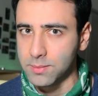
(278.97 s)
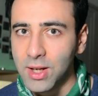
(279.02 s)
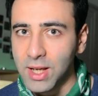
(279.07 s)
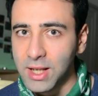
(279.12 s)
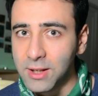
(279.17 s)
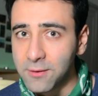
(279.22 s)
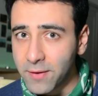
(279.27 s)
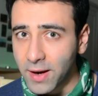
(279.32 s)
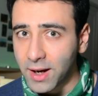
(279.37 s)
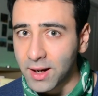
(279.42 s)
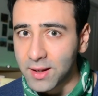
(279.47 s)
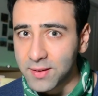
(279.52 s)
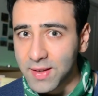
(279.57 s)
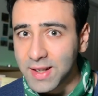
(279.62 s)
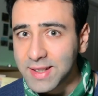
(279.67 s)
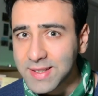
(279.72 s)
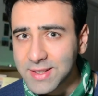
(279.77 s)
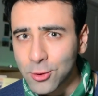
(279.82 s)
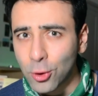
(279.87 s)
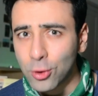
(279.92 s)
In fact,
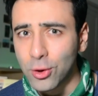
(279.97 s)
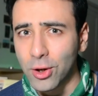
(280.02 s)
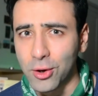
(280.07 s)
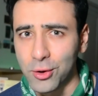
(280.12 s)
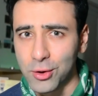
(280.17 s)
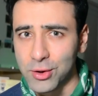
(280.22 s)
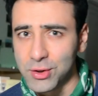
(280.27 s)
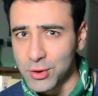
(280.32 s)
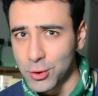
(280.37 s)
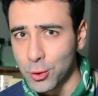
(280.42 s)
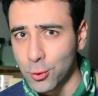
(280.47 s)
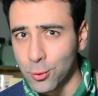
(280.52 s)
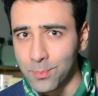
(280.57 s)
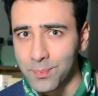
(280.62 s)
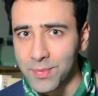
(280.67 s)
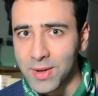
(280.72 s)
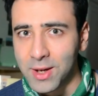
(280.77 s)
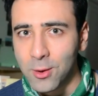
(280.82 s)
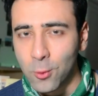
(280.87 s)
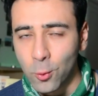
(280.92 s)
that's no longer true.
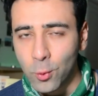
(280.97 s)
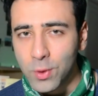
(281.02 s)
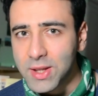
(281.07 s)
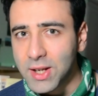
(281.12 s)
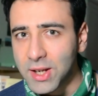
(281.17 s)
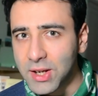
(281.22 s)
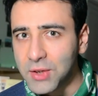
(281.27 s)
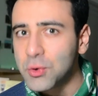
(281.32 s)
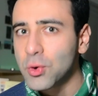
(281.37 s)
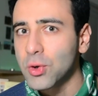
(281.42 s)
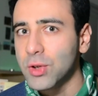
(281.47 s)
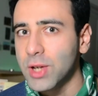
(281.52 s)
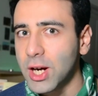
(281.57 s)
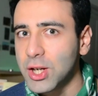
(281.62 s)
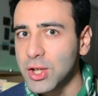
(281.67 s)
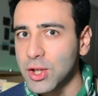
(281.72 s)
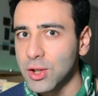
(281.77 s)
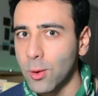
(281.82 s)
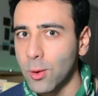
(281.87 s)
With the introduction